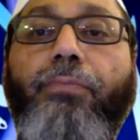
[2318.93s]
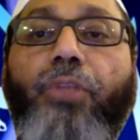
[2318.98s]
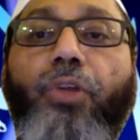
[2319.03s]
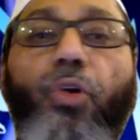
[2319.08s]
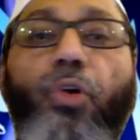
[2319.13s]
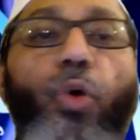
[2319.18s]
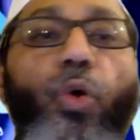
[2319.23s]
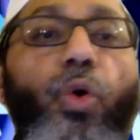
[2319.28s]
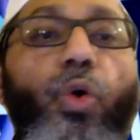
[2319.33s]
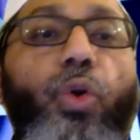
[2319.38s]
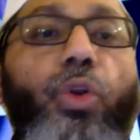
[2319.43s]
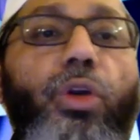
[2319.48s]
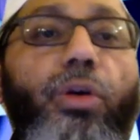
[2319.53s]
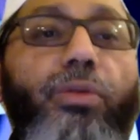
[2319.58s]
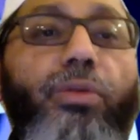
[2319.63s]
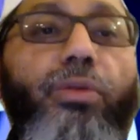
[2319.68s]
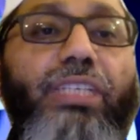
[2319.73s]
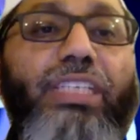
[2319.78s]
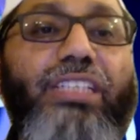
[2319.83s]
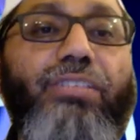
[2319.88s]
all of
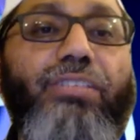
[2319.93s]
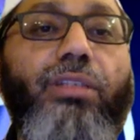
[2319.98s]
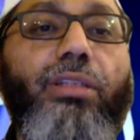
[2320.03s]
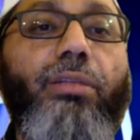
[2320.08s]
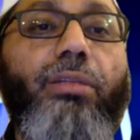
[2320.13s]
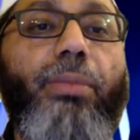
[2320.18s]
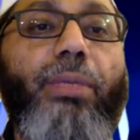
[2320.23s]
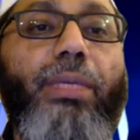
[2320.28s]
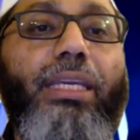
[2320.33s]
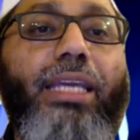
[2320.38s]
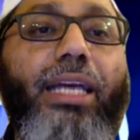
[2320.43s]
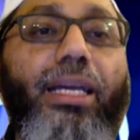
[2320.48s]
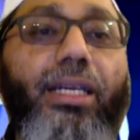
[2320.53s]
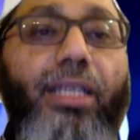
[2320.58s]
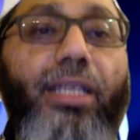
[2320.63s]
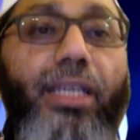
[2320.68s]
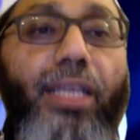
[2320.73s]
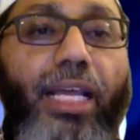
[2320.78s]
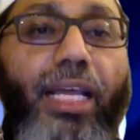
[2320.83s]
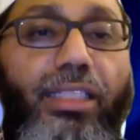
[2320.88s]
these will be
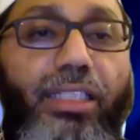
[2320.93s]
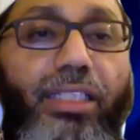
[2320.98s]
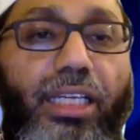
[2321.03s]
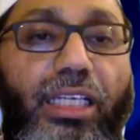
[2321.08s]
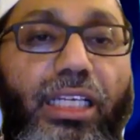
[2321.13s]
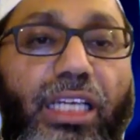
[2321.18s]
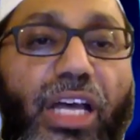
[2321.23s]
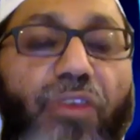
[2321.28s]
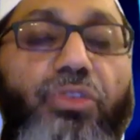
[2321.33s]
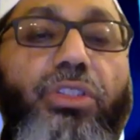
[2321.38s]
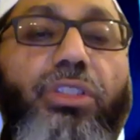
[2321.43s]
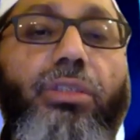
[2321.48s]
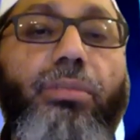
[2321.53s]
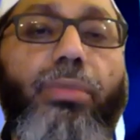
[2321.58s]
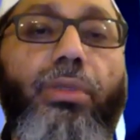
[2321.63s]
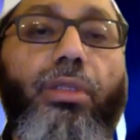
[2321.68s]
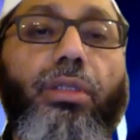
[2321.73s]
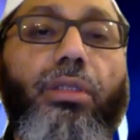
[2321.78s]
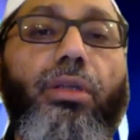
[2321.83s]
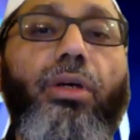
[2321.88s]
held
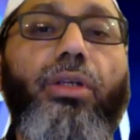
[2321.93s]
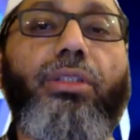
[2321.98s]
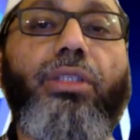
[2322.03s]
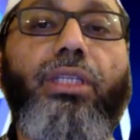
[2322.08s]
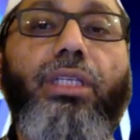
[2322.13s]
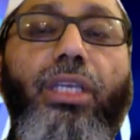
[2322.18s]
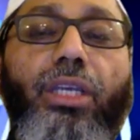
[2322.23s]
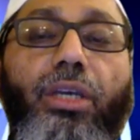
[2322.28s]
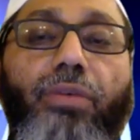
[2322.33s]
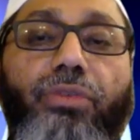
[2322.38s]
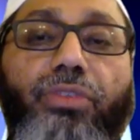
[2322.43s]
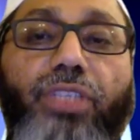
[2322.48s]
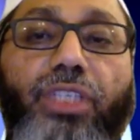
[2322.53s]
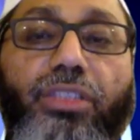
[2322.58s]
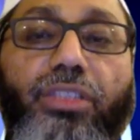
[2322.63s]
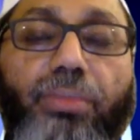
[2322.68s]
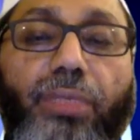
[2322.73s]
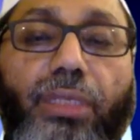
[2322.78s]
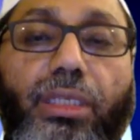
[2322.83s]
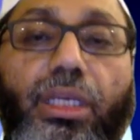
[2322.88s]
accountable on the Day of
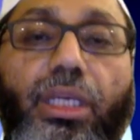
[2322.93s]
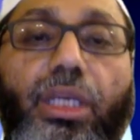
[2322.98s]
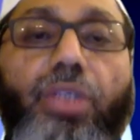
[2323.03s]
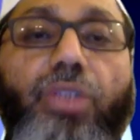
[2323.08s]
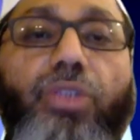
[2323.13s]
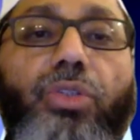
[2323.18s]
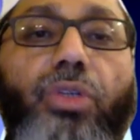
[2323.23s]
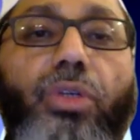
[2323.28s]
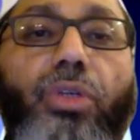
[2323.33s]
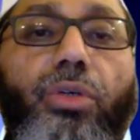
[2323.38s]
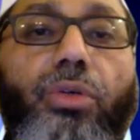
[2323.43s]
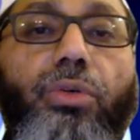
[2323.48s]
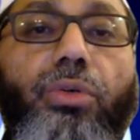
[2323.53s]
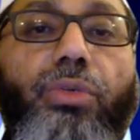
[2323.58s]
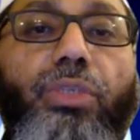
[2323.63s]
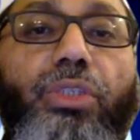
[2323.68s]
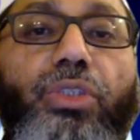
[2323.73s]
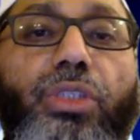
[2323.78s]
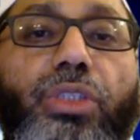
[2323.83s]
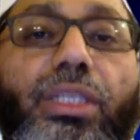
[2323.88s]
Judgment. So we
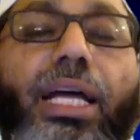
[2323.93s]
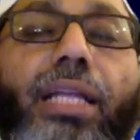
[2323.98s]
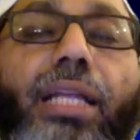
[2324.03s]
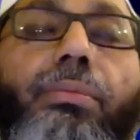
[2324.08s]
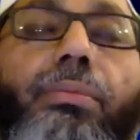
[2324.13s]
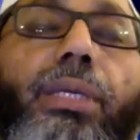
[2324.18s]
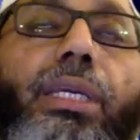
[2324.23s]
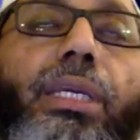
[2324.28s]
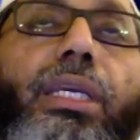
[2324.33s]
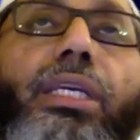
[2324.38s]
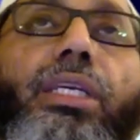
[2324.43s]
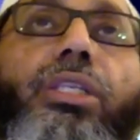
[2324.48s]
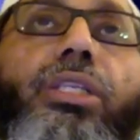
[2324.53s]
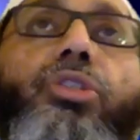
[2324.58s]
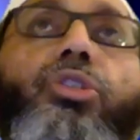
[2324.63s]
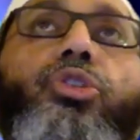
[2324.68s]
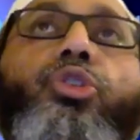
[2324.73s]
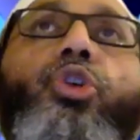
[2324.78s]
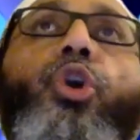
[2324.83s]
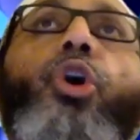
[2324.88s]
should not be
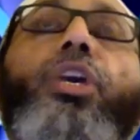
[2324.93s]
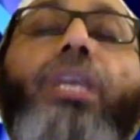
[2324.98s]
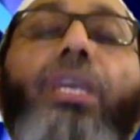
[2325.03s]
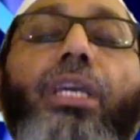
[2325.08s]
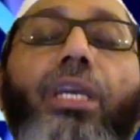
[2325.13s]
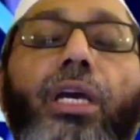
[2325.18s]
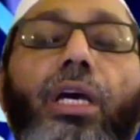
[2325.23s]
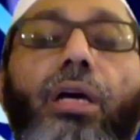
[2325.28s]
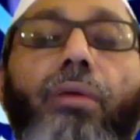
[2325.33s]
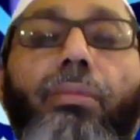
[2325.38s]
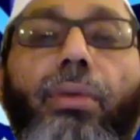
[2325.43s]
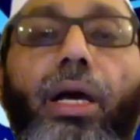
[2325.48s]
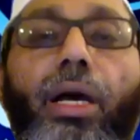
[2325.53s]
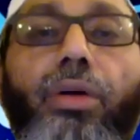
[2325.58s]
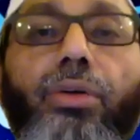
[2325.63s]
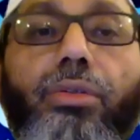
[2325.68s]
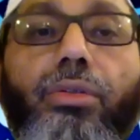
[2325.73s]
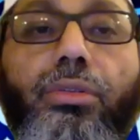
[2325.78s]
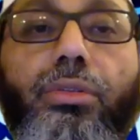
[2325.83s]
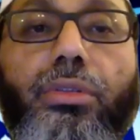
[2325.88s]
talking
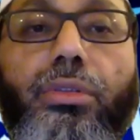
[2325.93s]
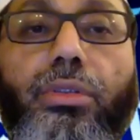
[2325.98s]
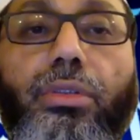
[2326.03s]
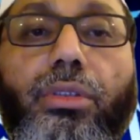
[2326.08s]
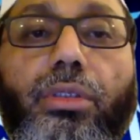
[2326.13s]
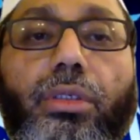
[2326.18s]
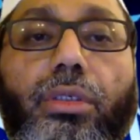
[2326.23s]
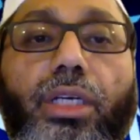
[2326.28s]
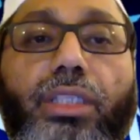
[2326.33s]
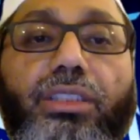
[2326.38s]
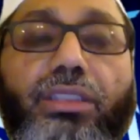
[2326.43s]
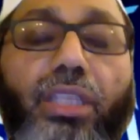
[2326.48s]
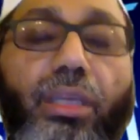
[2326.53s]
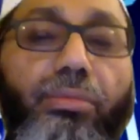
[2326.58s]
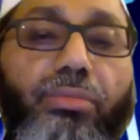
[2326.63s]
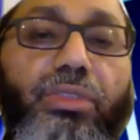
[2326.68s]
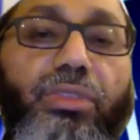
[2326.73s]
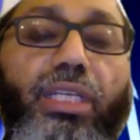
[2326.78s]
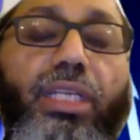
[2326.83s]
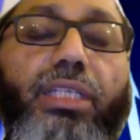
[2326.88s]
about a
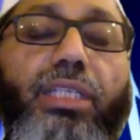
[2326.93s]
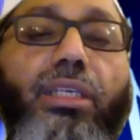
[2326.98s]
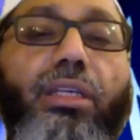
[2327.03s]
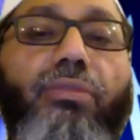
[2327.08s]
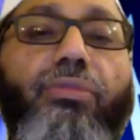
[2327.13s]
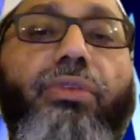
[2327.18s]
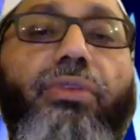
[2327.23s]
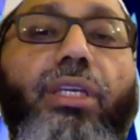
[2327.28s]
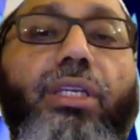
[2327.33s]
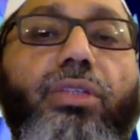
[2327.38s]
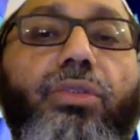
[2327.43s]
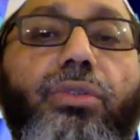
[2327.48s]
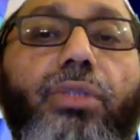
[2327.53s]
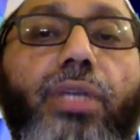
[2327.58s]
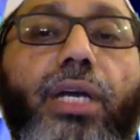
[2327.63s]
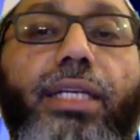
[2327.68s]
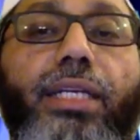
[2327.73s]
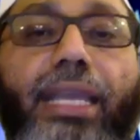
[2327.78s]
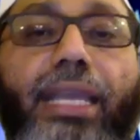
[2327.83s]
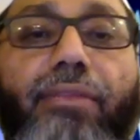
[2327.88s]
subject if we do
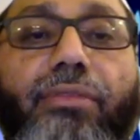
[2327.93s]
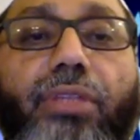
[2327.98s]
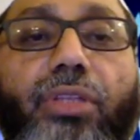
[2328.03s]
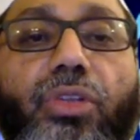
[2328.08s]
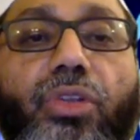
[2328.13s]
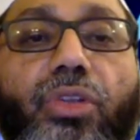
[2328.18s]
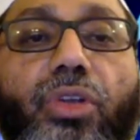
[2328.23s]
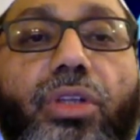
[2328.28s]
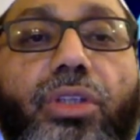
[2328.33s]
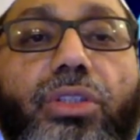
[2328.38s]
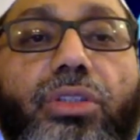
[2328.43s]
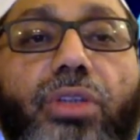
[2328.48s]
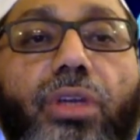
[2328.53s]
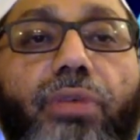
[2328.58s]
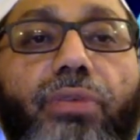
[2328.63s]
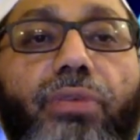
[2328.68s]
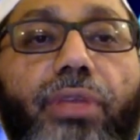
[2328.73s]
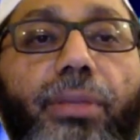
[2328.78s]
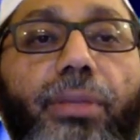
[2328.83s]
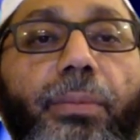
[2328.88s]
not have the knowledge of
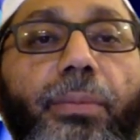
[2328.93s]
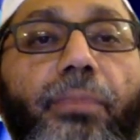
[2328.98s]
it.